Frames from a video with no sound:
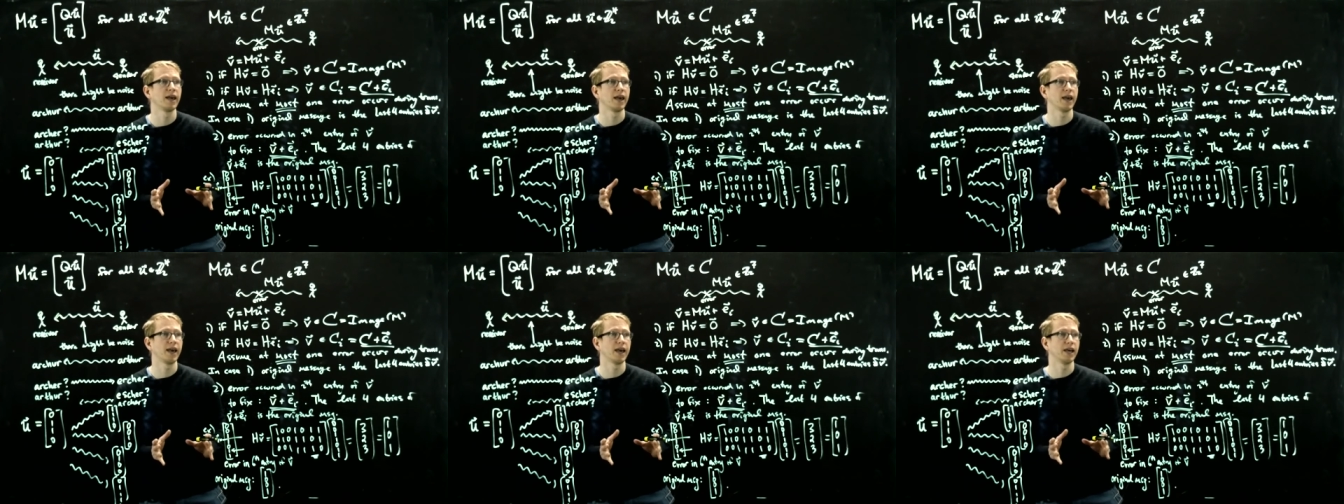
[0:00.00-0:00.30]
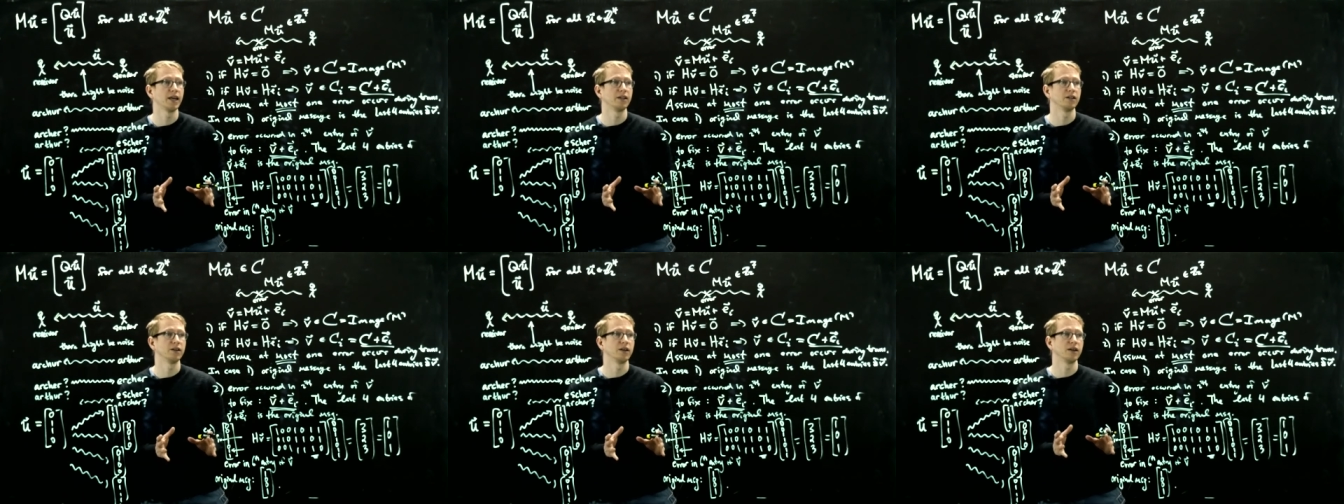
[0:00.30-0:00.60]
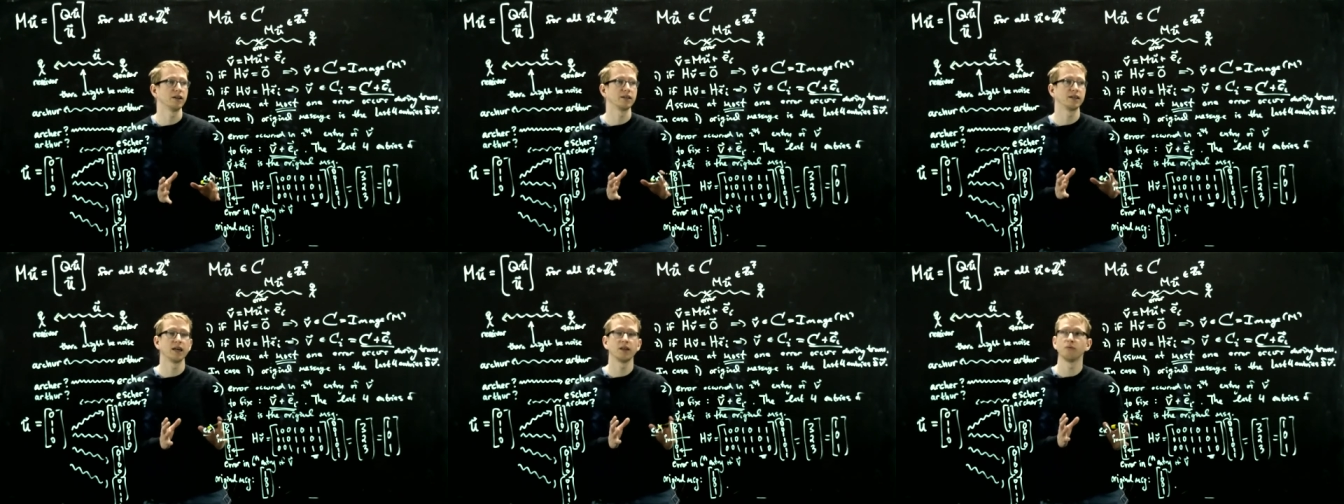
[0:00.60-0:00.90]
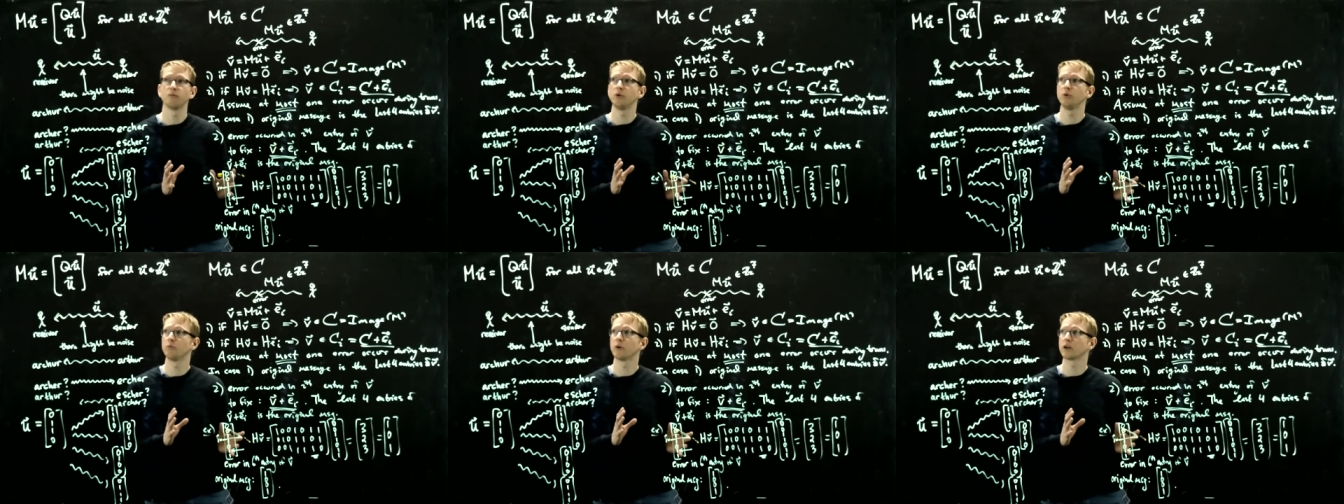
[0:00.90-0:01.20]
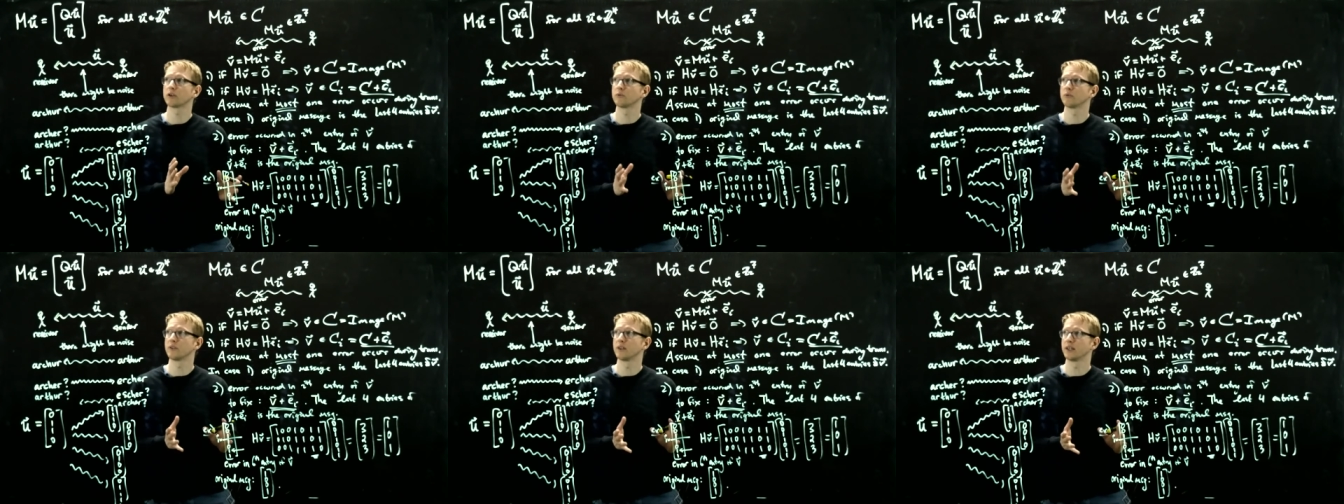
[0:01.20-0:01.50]
And again, we
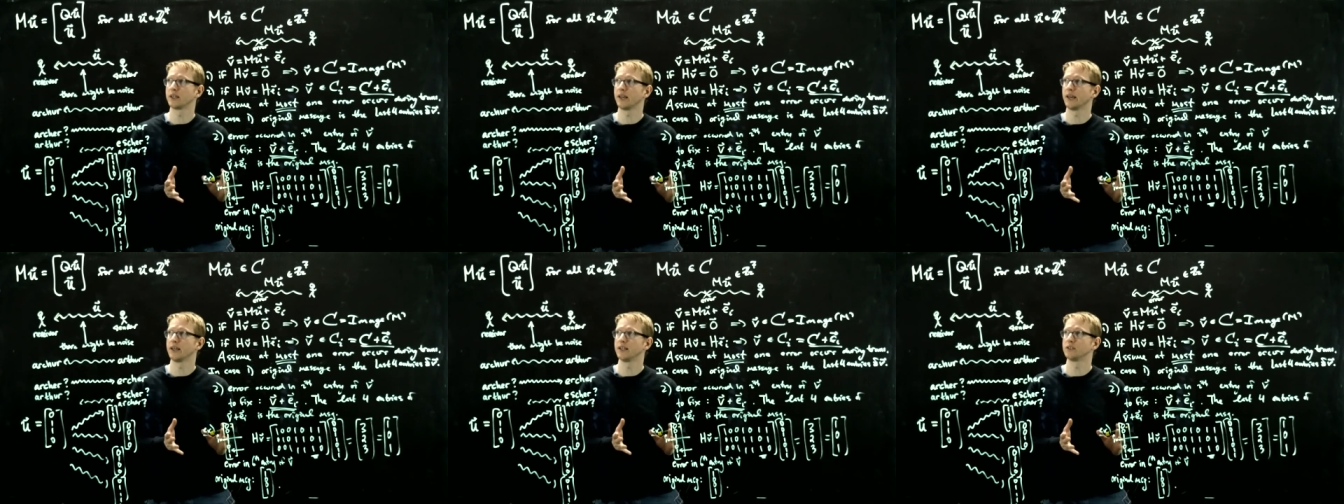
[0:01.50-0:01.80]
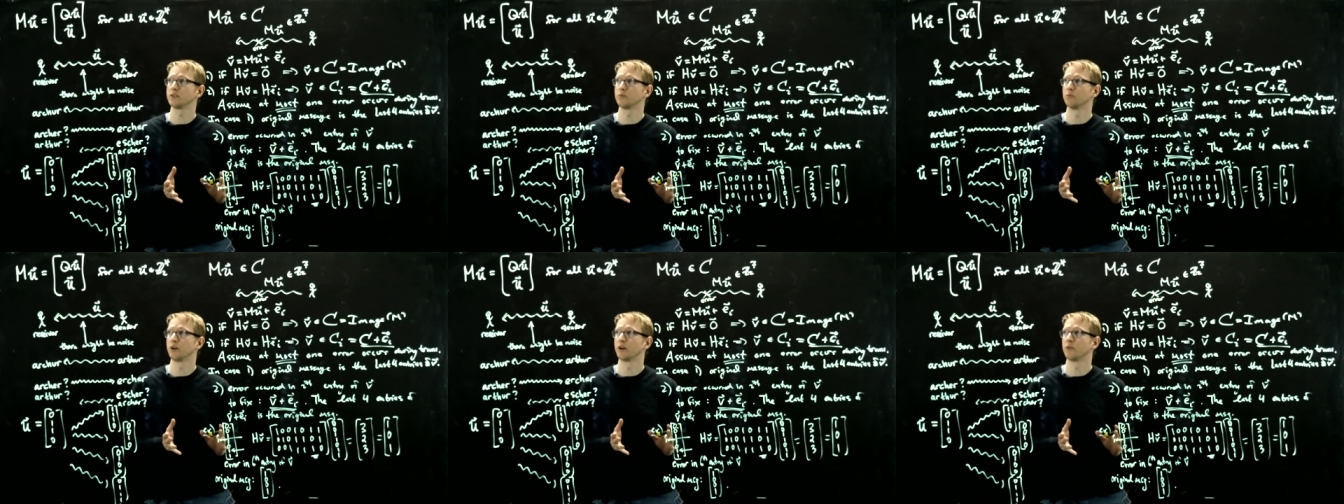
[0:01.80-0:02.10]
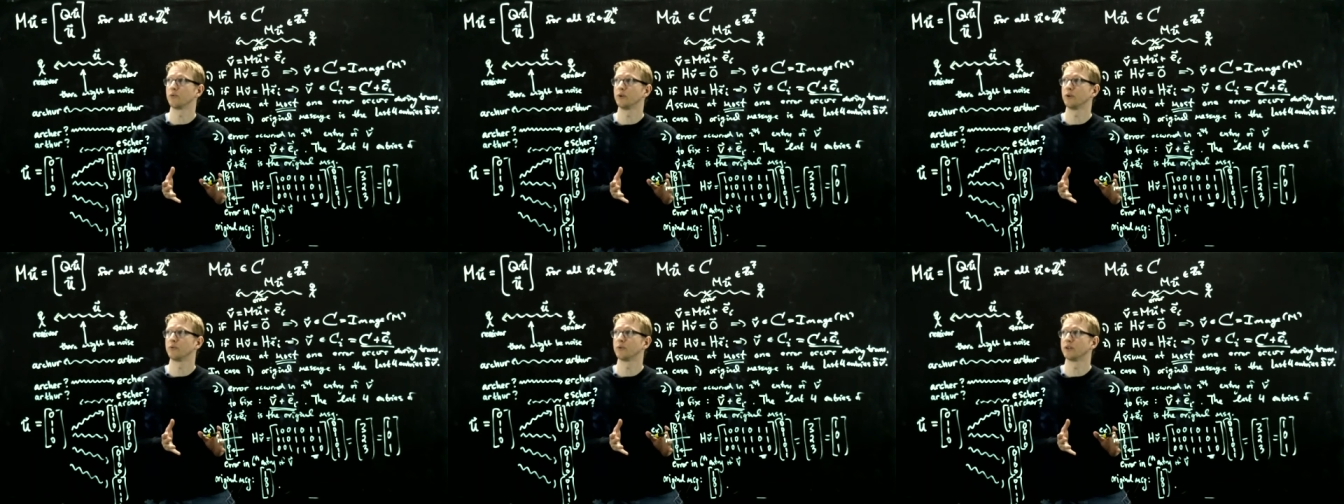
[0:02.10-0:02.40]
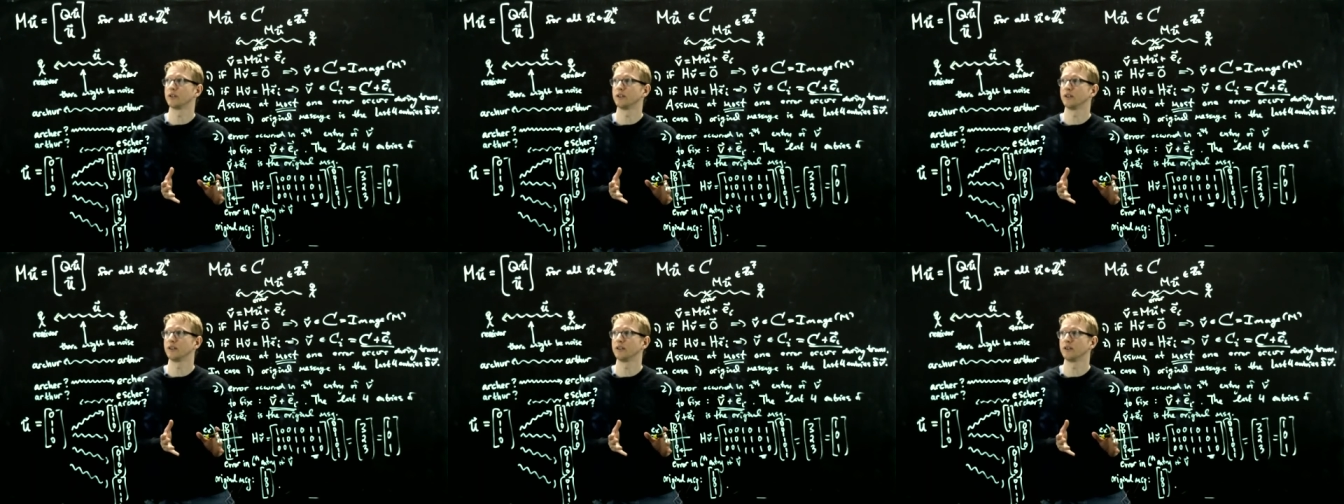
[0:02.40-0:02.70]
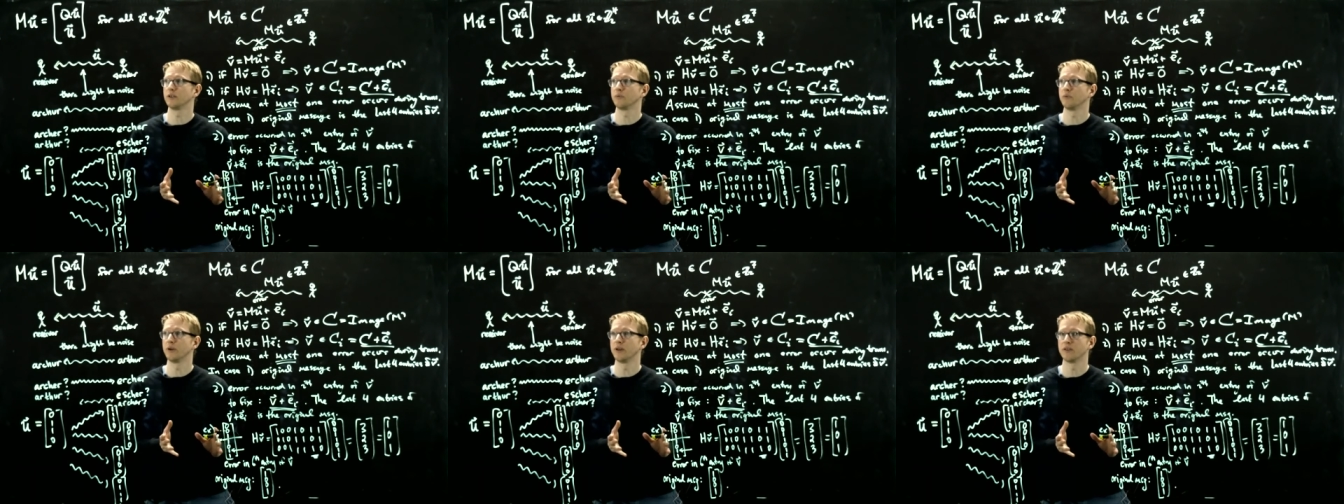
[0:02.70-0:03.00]
worked with a case where we were
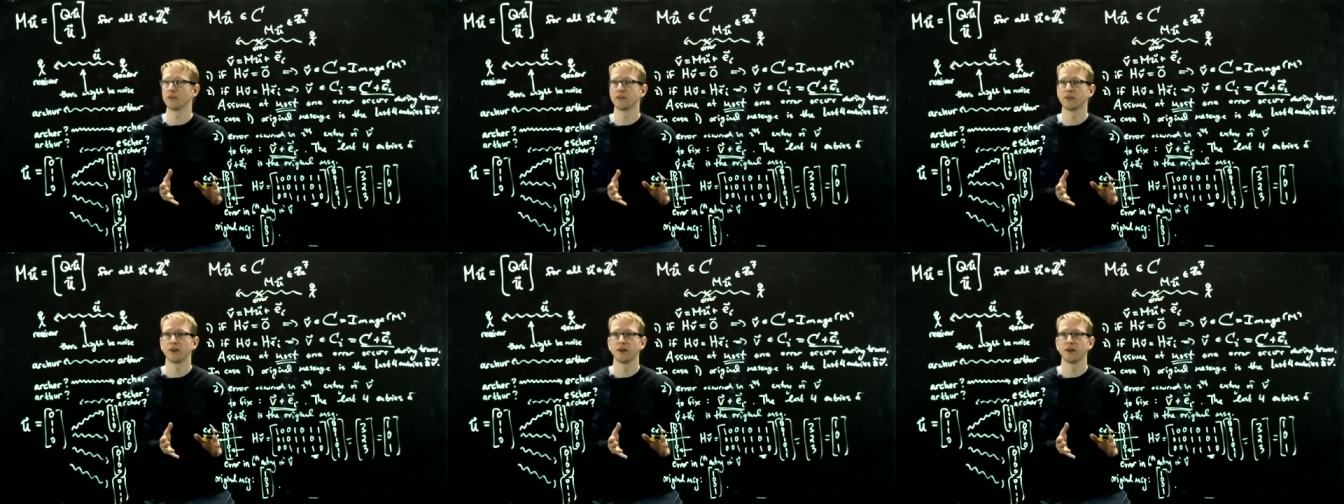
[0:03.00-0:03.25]
dealing with